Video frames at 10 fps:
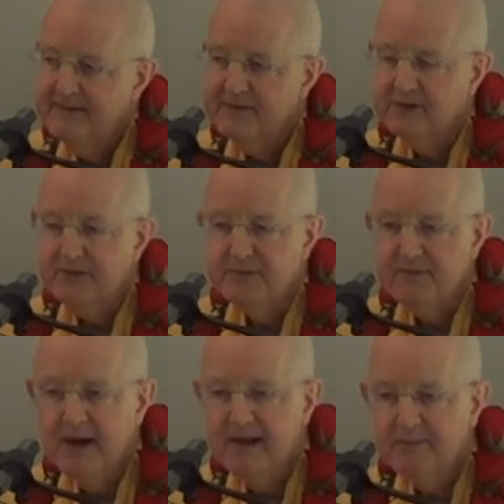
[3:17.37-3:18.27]
to go to
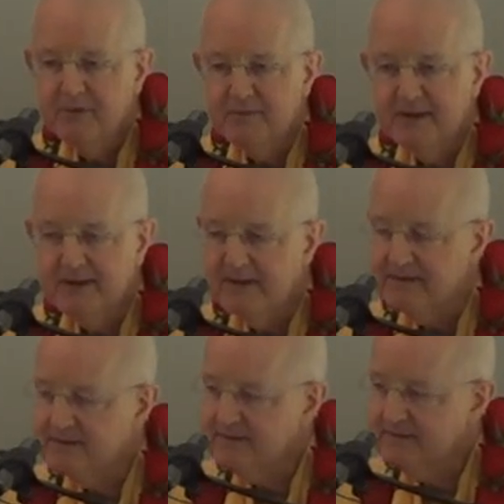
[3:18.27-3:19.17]
Mayapur
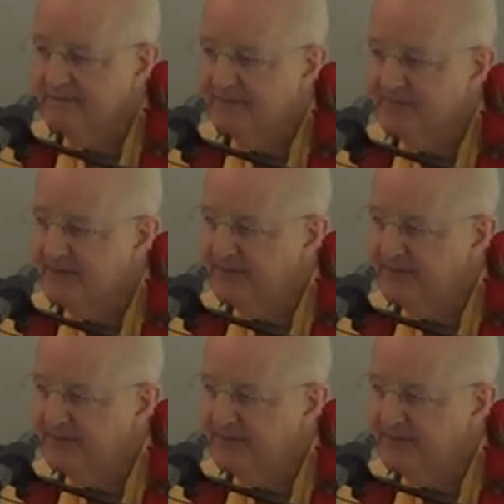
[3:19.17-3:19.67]
because the